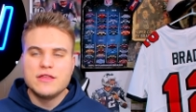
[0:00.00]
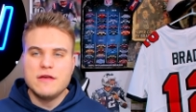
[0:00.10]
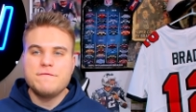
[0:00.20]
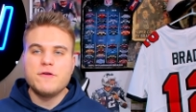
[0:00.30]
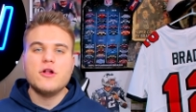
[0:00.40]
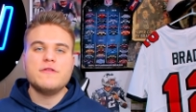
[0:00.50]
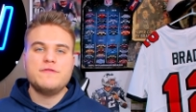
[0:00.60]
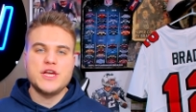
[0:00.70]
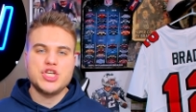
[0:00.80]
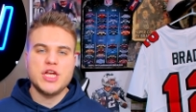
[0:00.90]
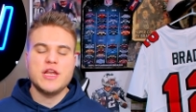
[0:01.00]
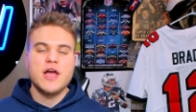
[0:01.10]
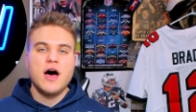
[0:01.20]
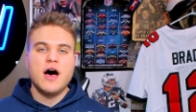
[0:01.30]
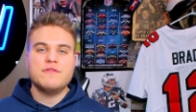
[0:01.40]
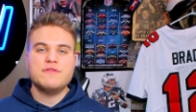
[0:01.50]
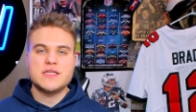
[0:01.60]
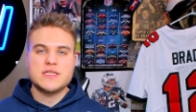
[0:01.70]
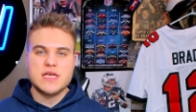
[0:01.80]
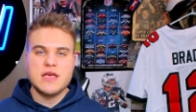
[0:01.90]
the full vision of
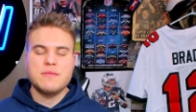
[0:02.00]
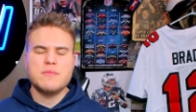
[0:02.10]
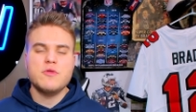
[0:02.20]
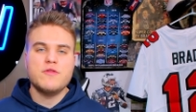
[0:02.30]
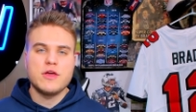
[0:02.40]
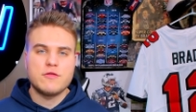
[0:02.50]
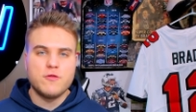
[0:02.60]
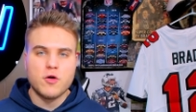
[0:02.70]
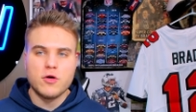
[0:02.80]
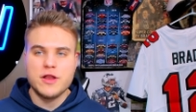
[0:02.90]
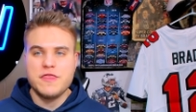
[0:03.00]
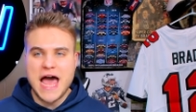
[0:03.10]
this team moving forward.